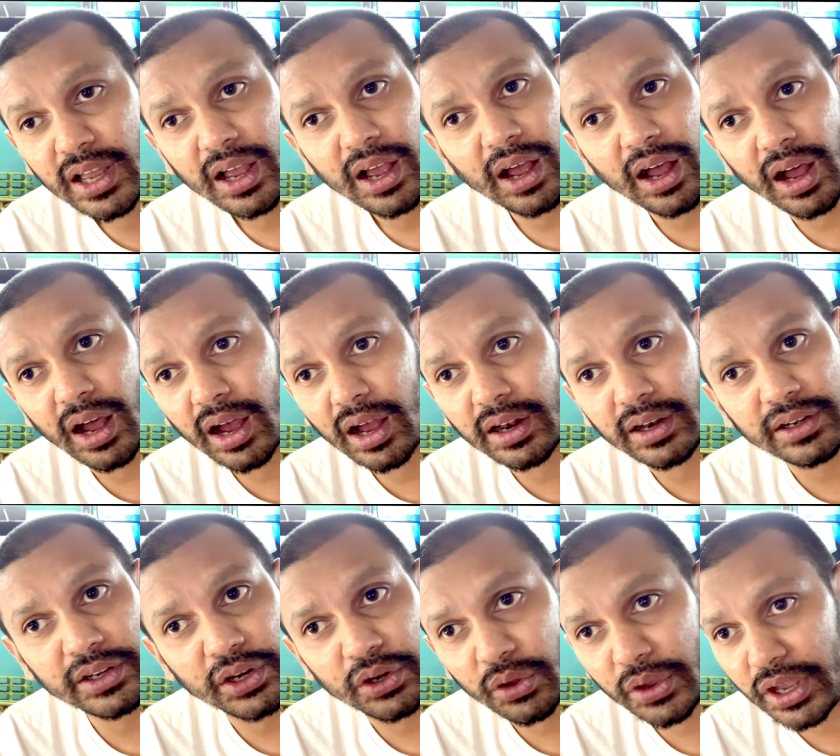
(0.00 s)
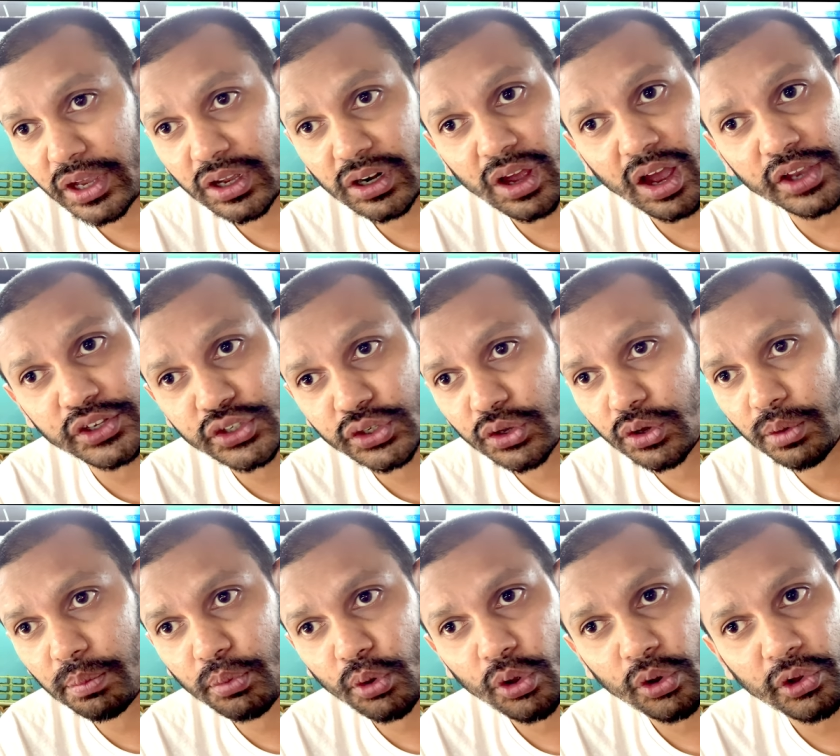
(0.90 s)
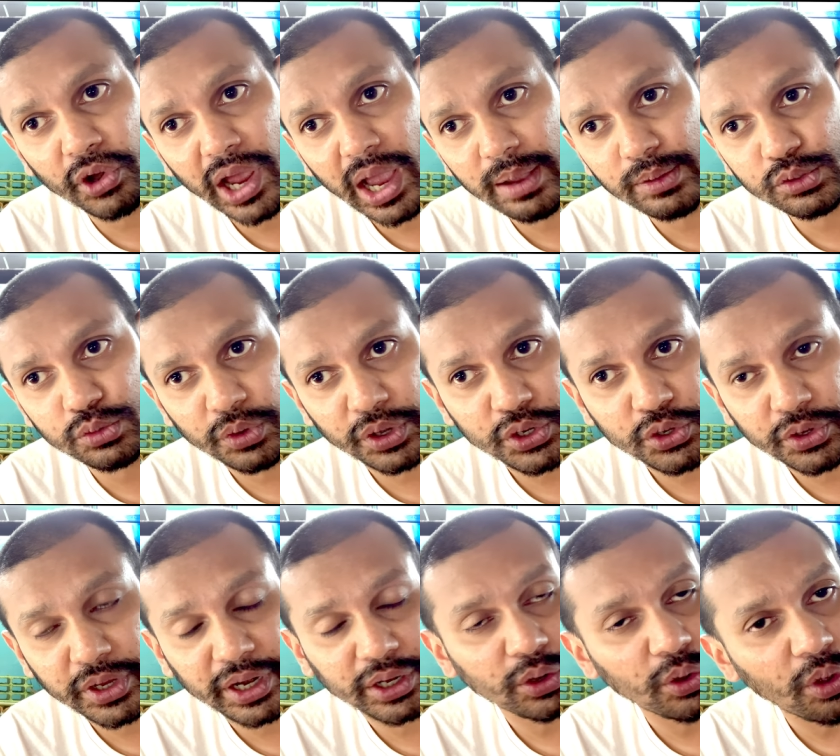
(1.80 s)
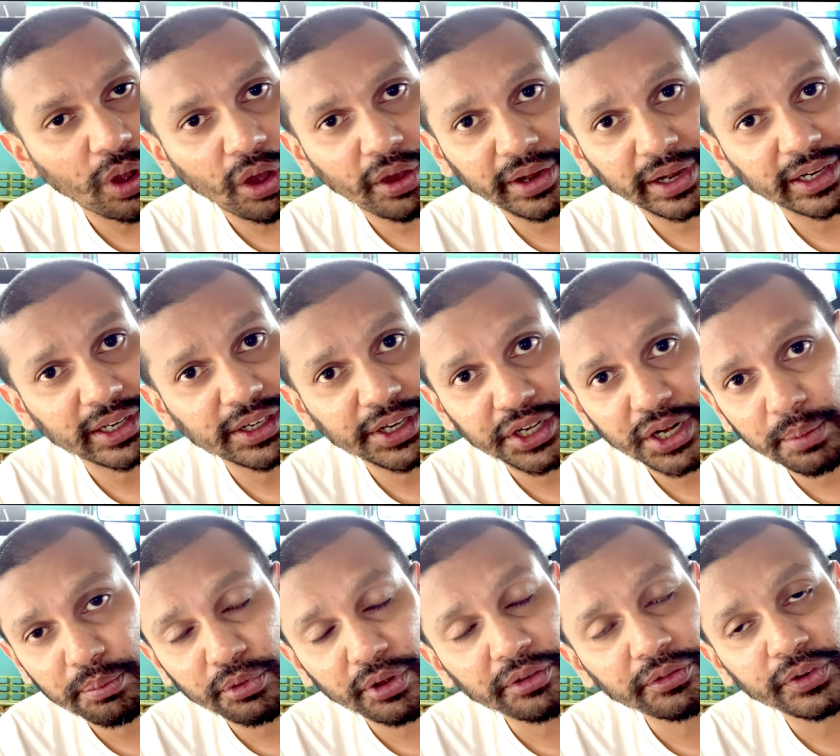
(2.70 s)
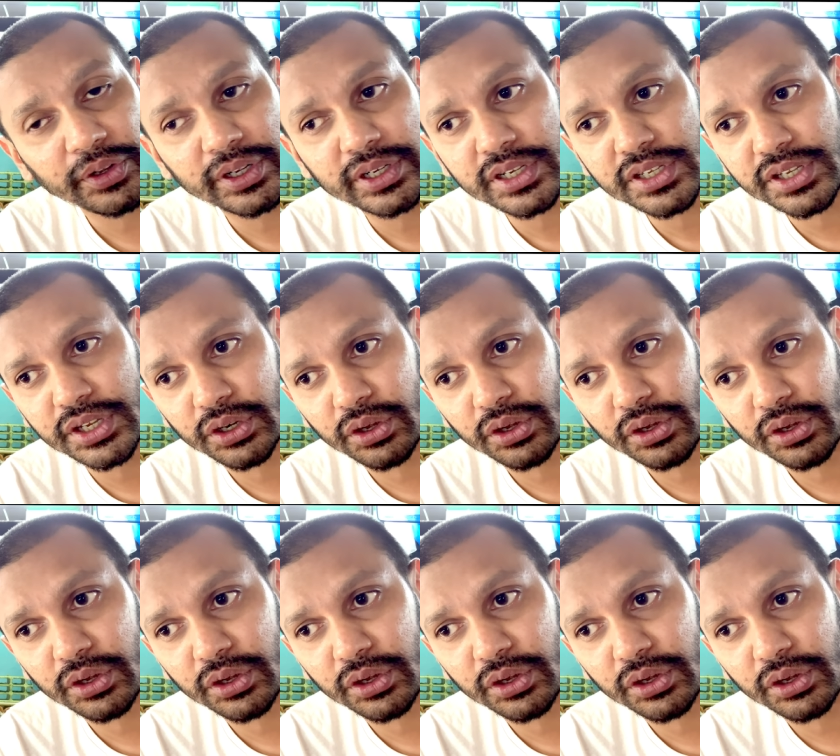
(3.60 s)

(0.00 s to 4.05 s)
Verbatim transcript: Uh, you know, ecological programs where you can go out and clean up rivers,